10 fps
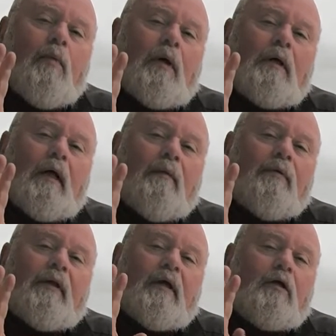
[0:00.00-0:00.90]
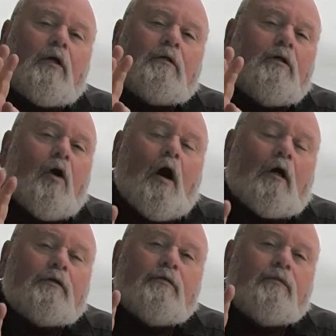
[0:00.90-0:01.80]
when everything looked
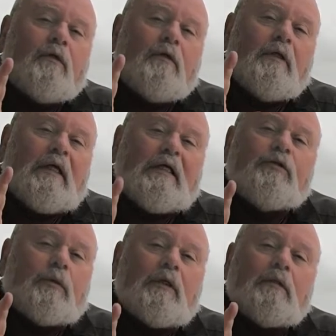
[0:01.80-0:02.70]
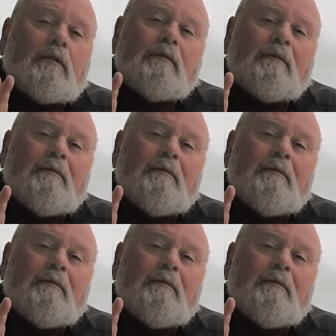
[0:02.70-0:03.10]
lost for Israel.